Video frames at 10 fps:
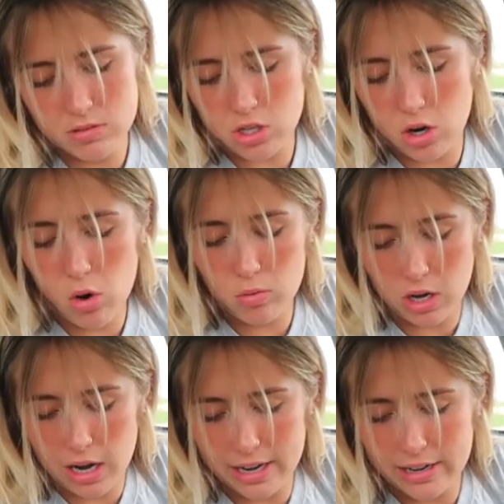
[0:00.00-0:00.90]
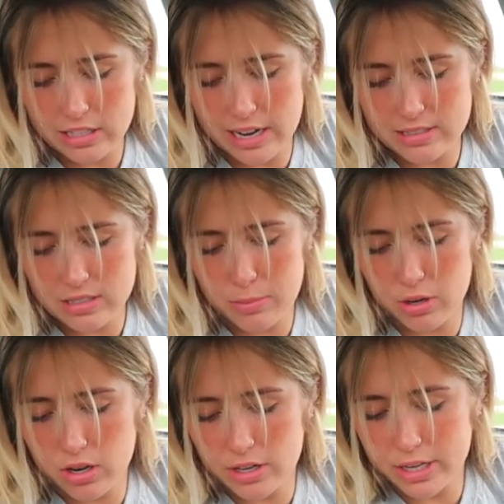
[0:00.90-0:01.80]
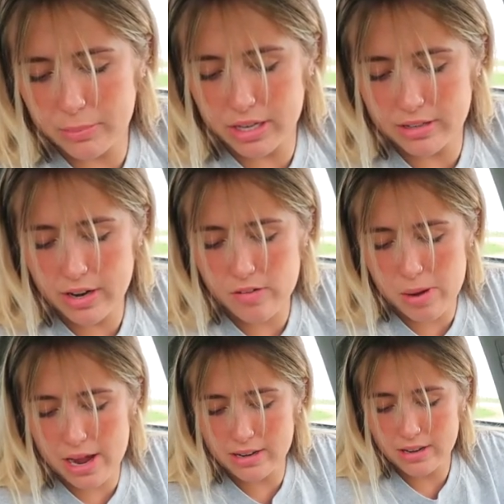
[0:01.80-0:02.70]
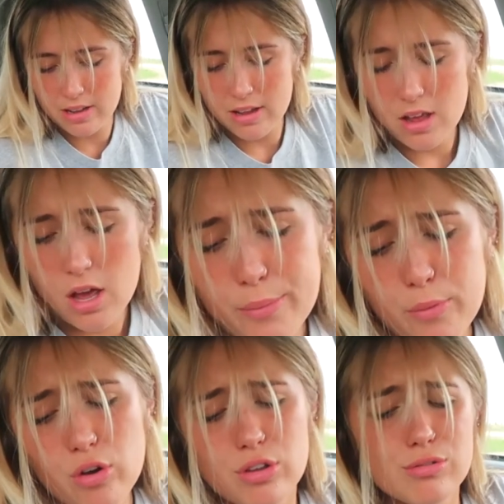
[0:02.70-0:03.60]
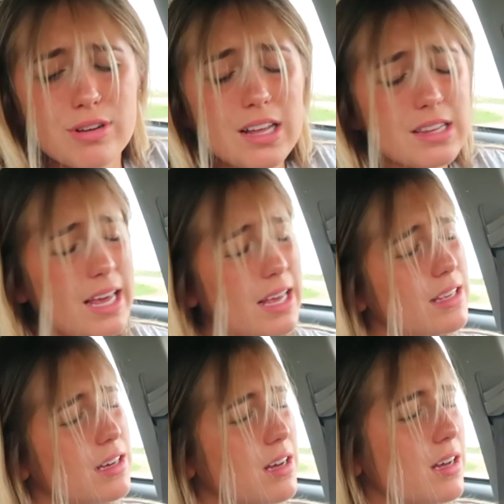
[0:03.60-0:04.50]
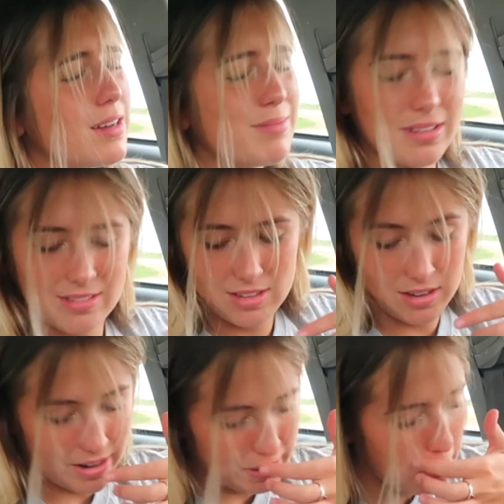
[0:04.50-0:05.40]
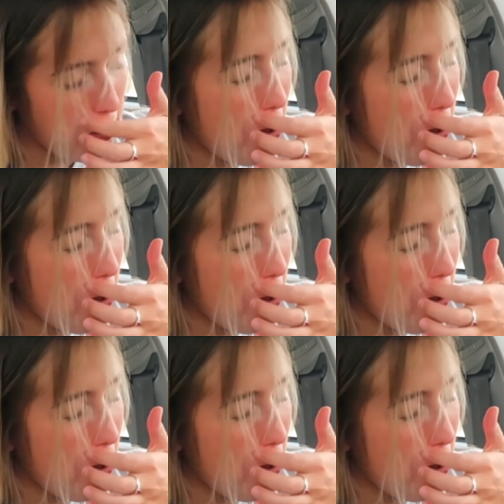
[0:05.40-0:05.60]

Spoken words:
So, oh god, I accidentally put it on yummy. Never mind. Oh, you got that yum. Sorry.